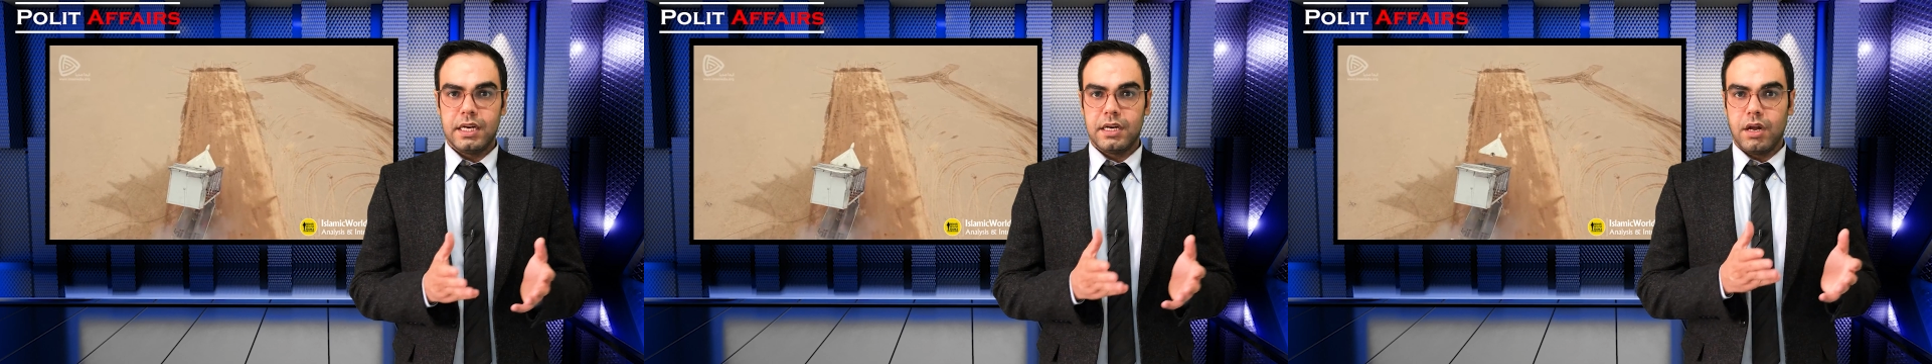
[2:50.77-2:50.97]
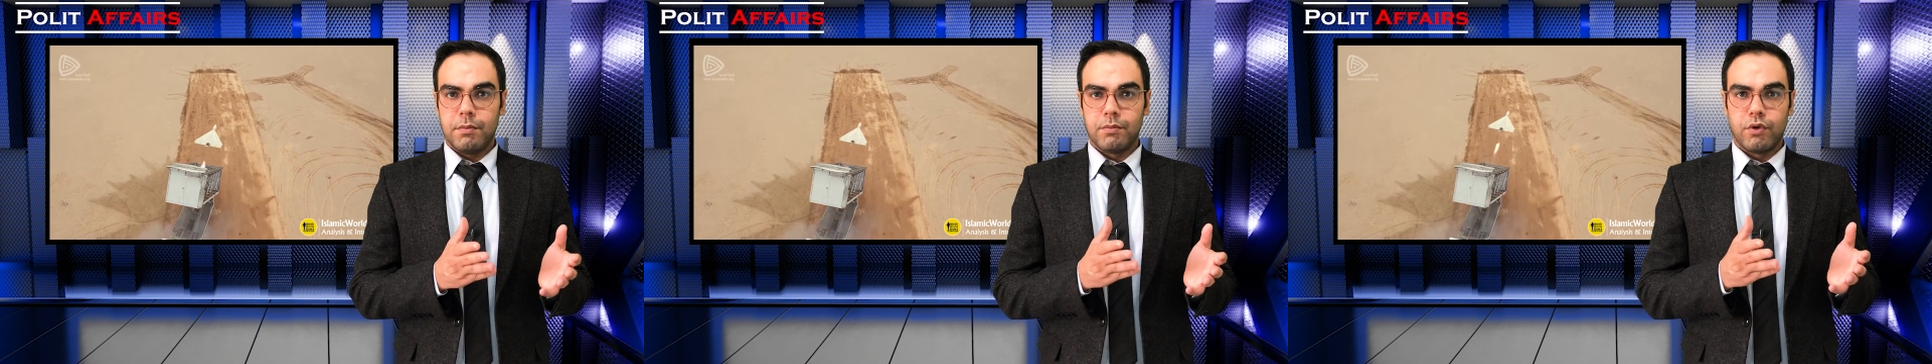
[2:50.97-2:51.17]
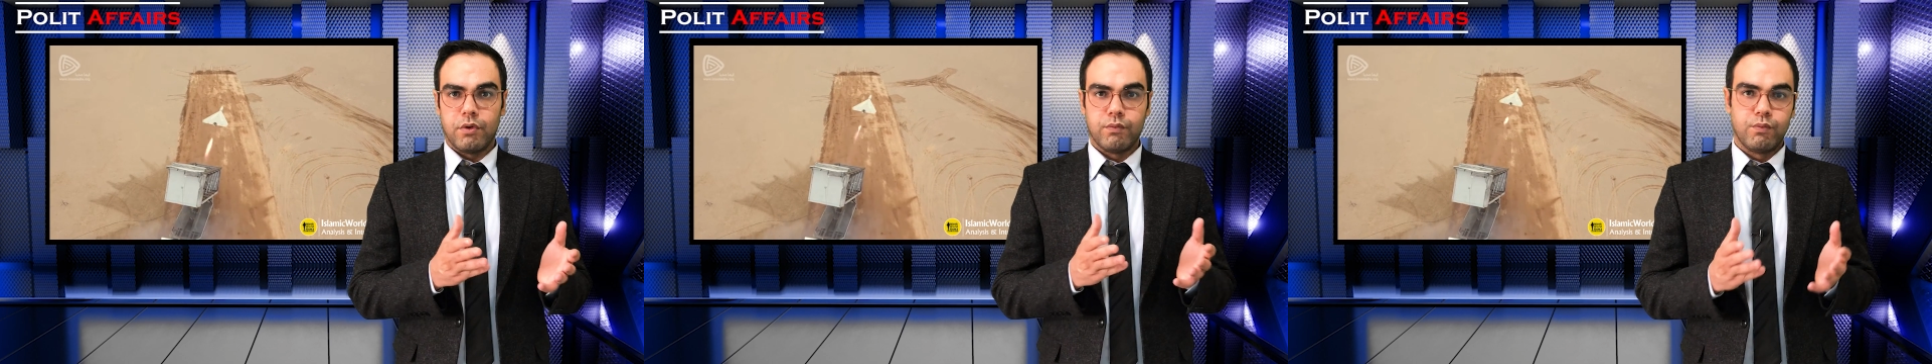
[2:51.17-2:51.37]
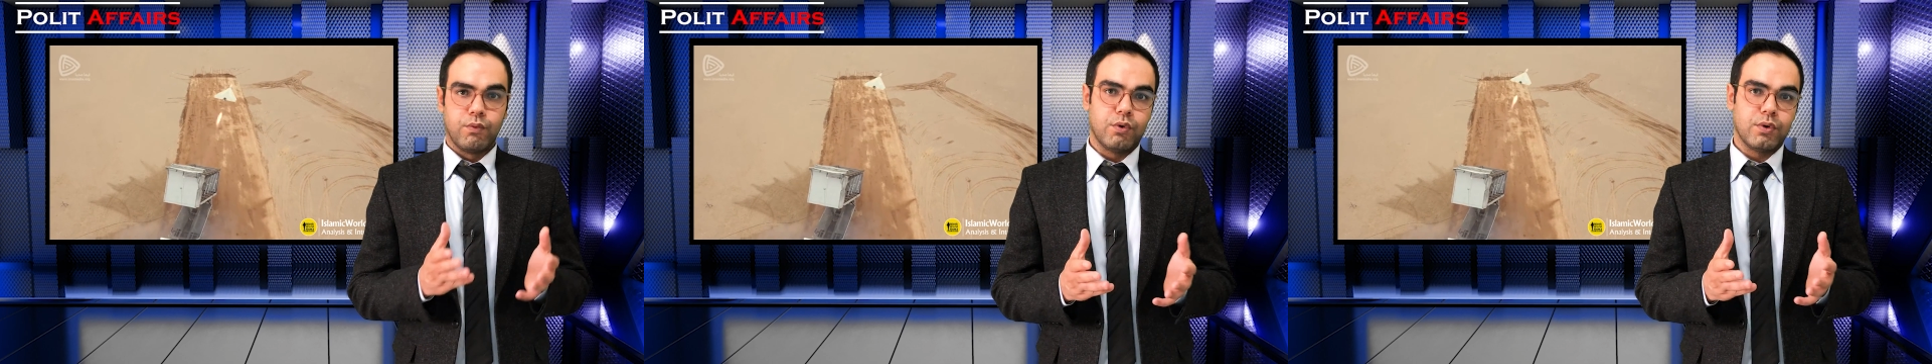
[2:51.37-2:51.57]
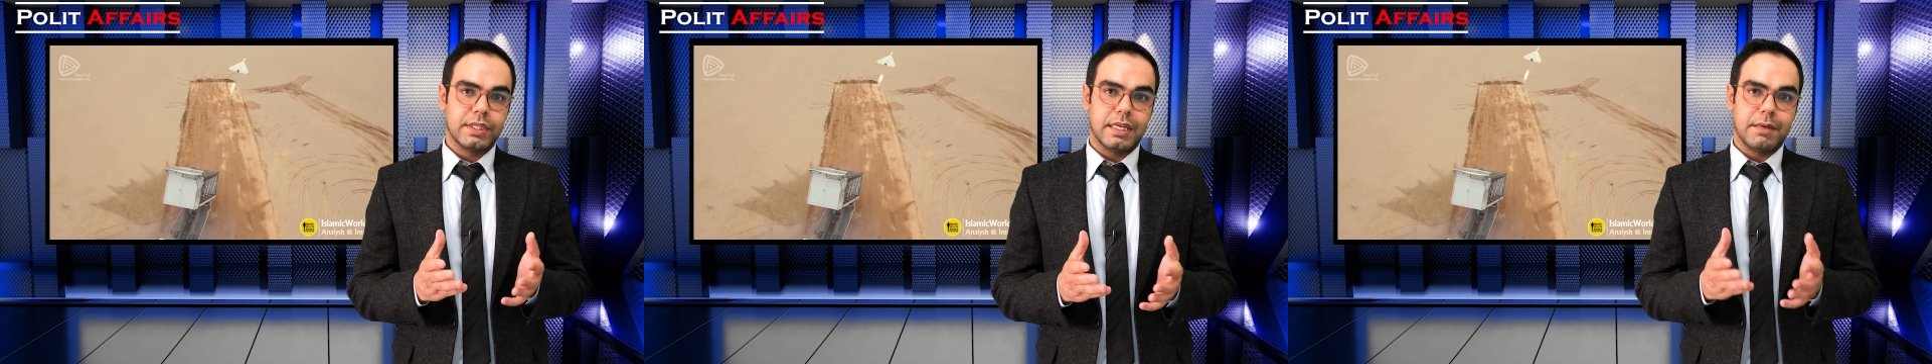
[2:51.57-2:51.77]
number of
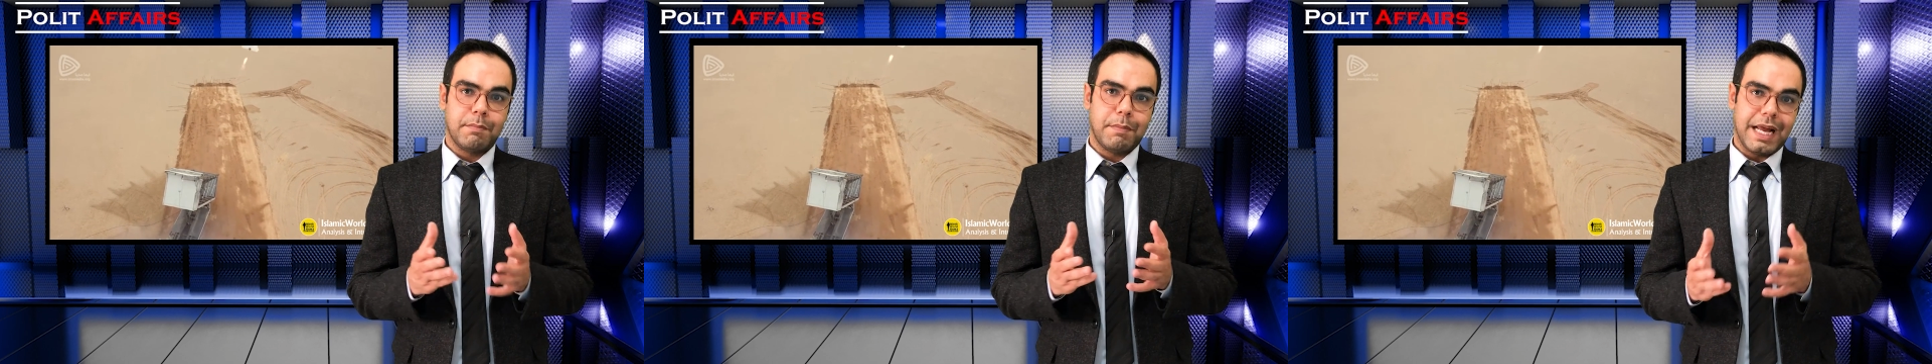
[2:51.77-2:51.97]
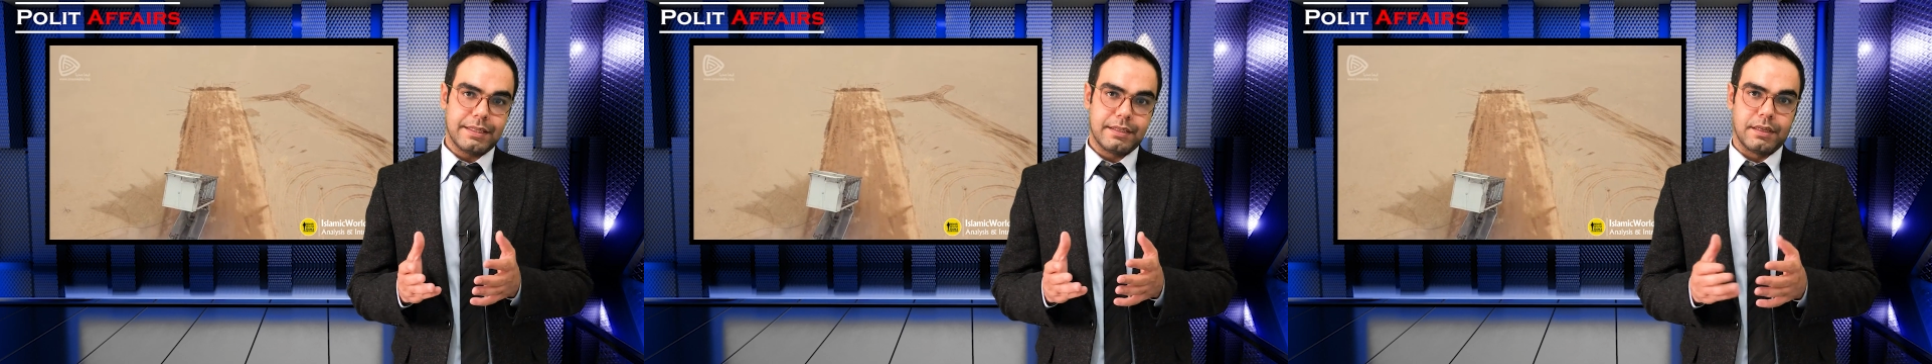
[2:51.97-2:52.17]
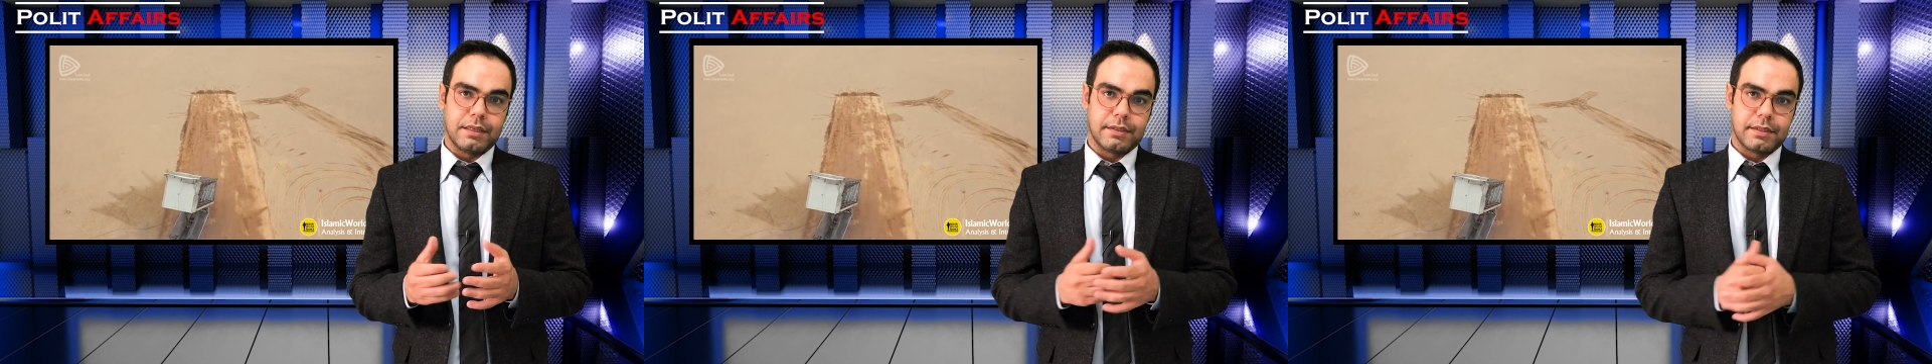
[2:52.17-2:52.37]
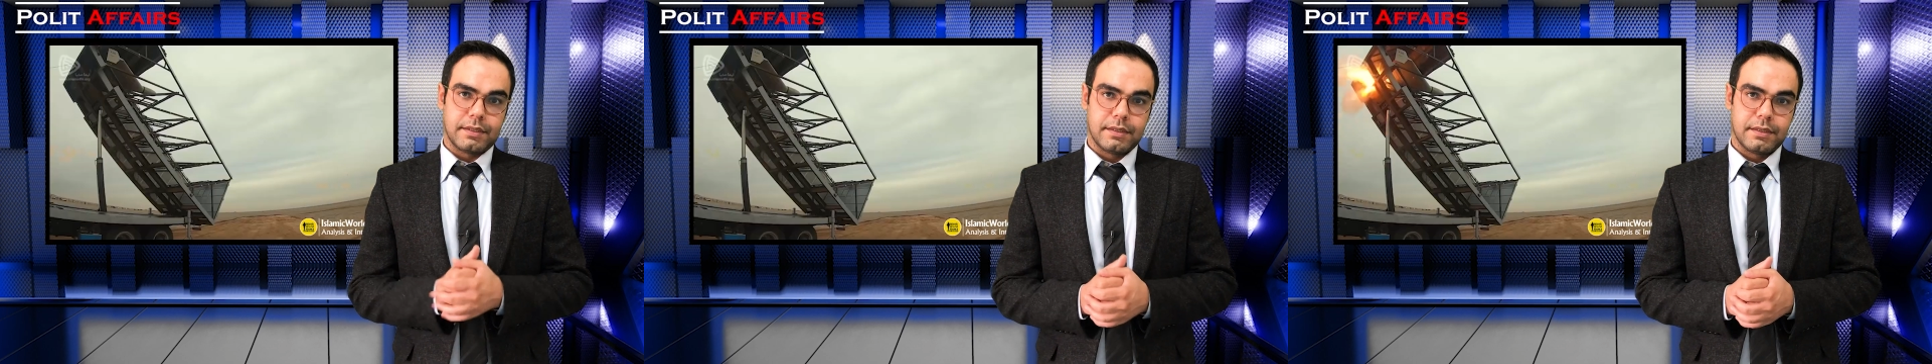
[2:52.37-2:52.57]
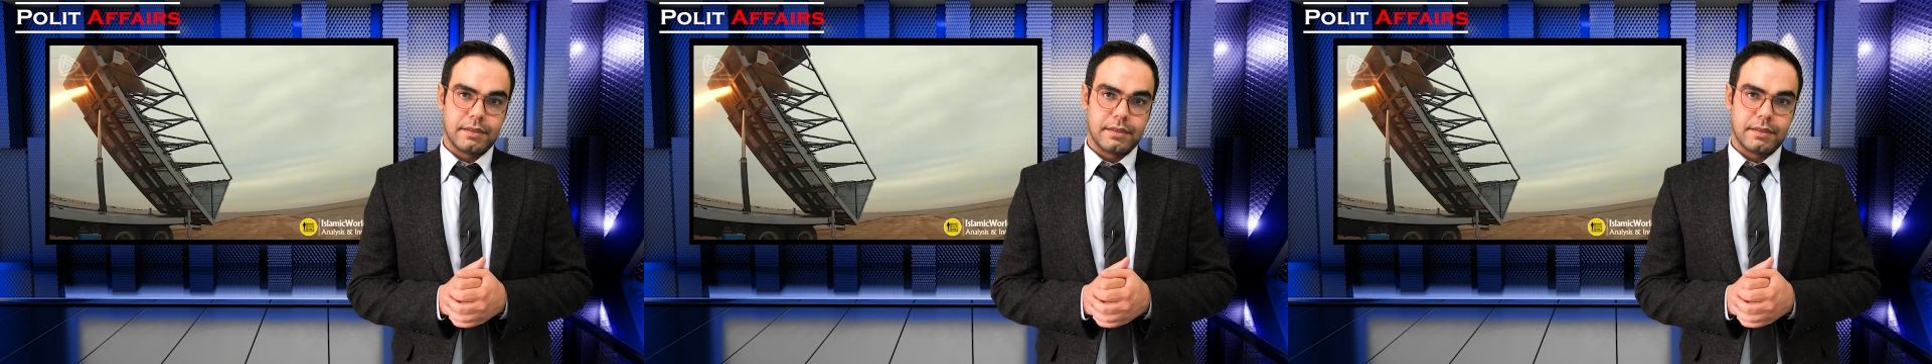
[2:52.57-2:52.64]
wars and battles.